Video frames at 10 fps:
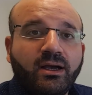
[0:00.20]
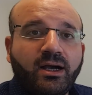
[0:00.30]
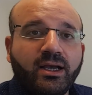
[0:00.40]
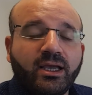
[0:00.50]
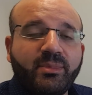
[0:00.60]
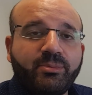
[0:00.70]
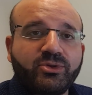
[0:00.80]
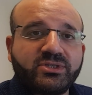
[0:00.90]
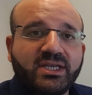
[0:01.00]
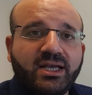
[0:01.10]
Hi, I'm
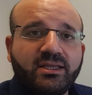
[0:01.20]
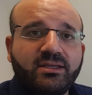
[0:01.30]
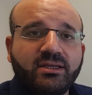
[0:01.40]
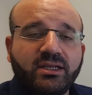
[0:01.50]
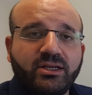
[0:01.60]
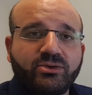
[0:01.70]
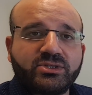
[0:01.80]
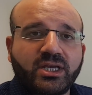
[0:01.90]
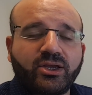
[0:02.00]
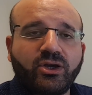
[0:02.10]
Abdul Saad, clinical
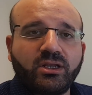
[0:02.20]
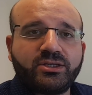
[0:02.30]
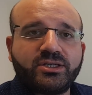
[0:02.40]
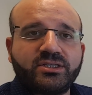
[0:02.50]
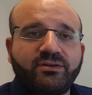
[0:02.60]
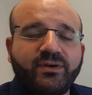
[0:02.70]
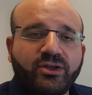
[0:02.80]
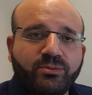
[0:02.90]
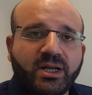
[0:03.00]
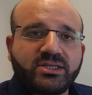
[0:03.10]
psychologist at
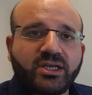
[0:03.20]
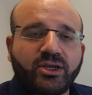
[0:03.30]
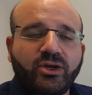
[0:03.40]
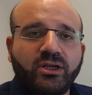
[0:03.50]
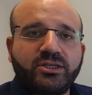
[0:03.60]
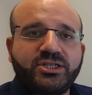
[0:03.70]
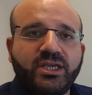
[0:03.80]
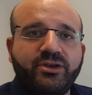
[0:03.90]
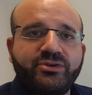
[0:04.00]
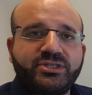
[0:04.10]
Vital Mind Psychology
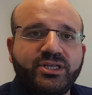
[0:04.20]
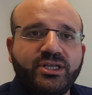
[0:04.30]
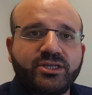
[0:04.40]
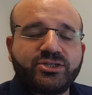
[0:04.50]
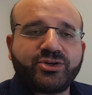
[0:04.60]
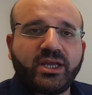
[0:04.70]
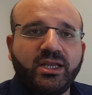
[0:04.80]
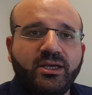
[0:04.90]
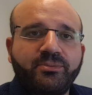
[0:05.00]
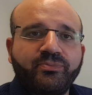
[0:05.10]
here in Sydney,
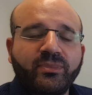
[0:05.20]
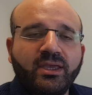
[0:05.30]
Australia.